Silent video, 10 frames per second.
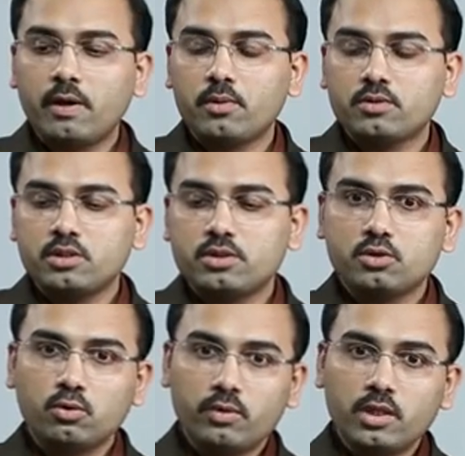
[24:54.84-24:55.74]
fibrosis.
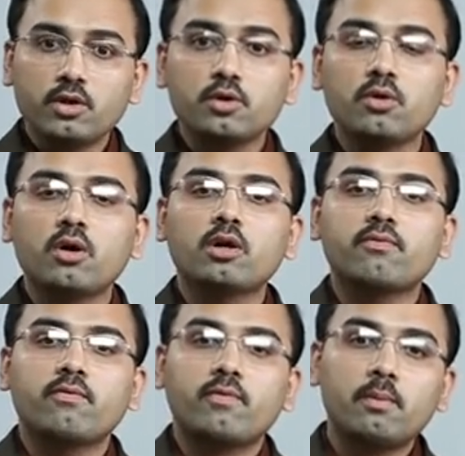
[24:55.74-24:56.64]
So whenever you have got
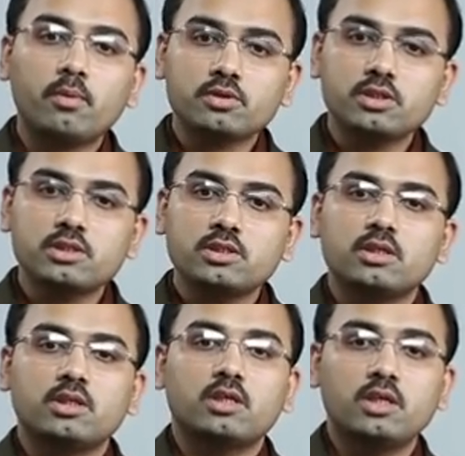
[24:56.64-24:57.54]
fibrosis
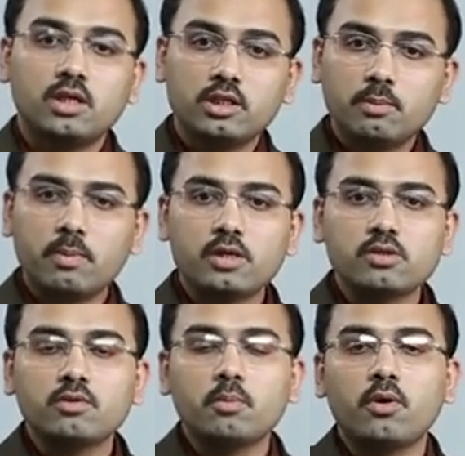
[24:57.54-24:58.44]
in other parts
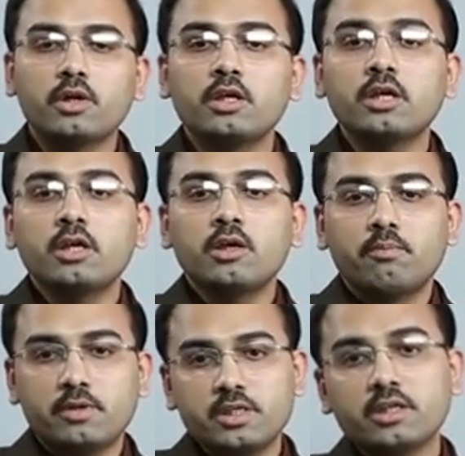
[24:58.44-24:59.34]
of the body,
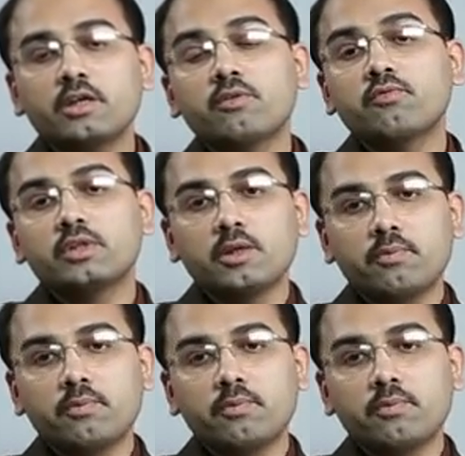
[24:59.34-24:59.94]
presenting with